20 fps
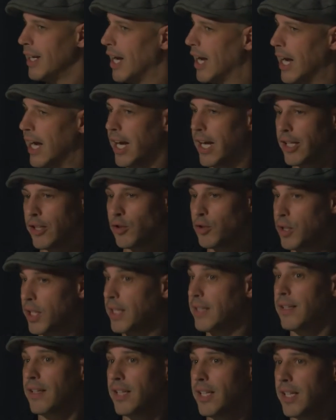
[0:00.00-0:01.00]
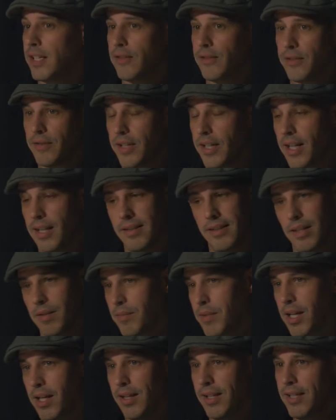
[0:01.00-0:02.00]
and you need to leave." And I said,
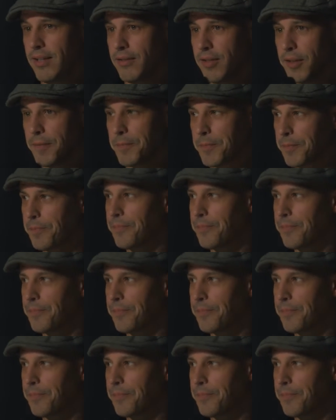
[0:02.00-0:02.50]
"I'm not leaving."